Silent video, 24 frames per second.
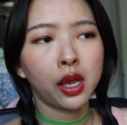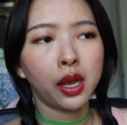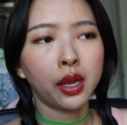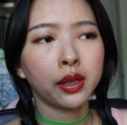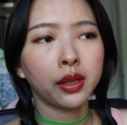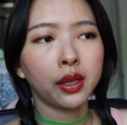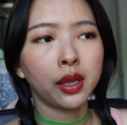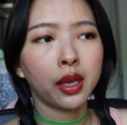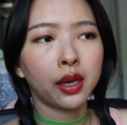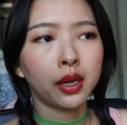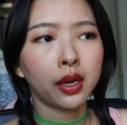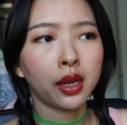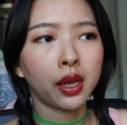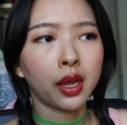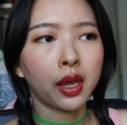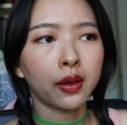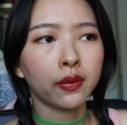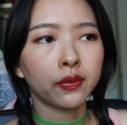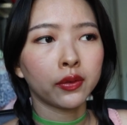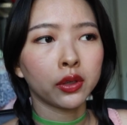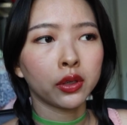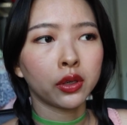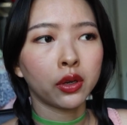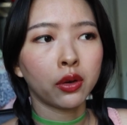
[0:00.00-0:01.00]
And then I
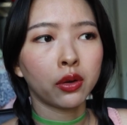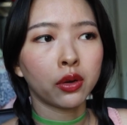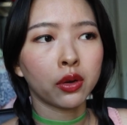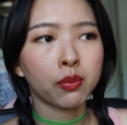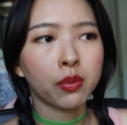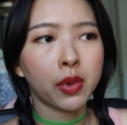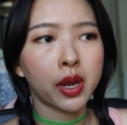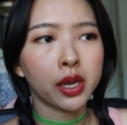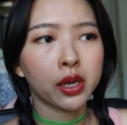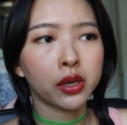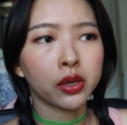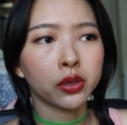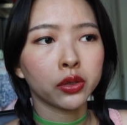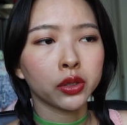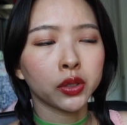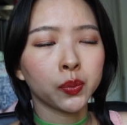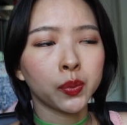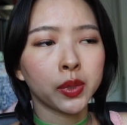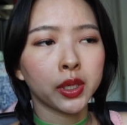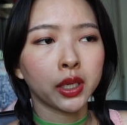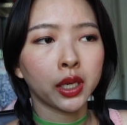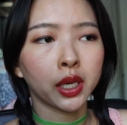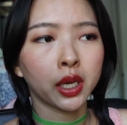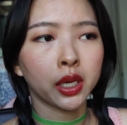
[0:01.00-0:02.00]
have to go to Michael's
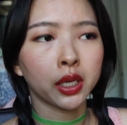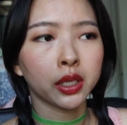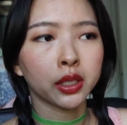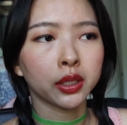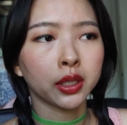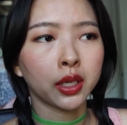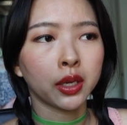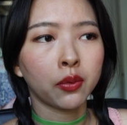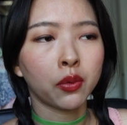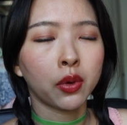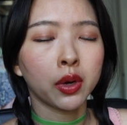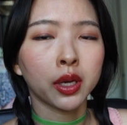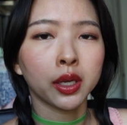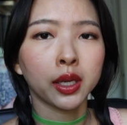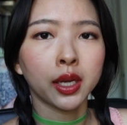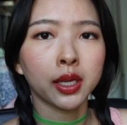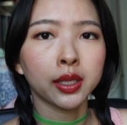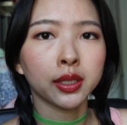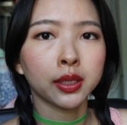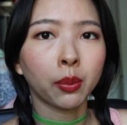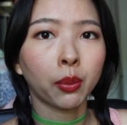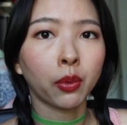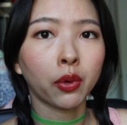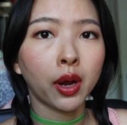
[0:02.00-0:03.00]
because I want to
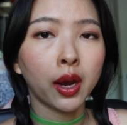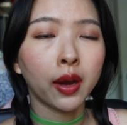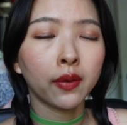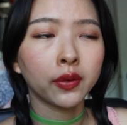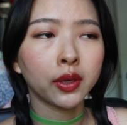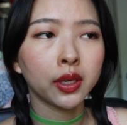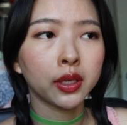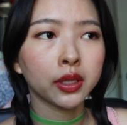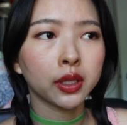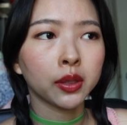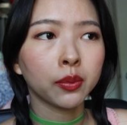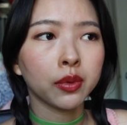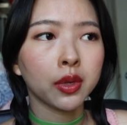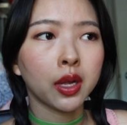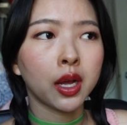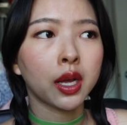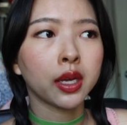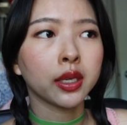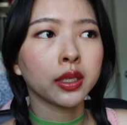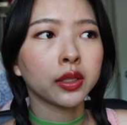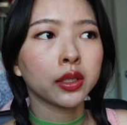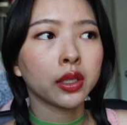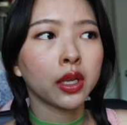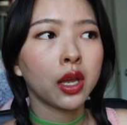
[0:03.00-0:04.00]
get some crafting
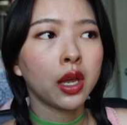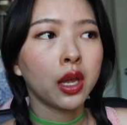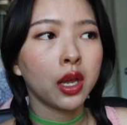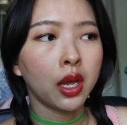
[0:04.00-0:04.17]
supplies.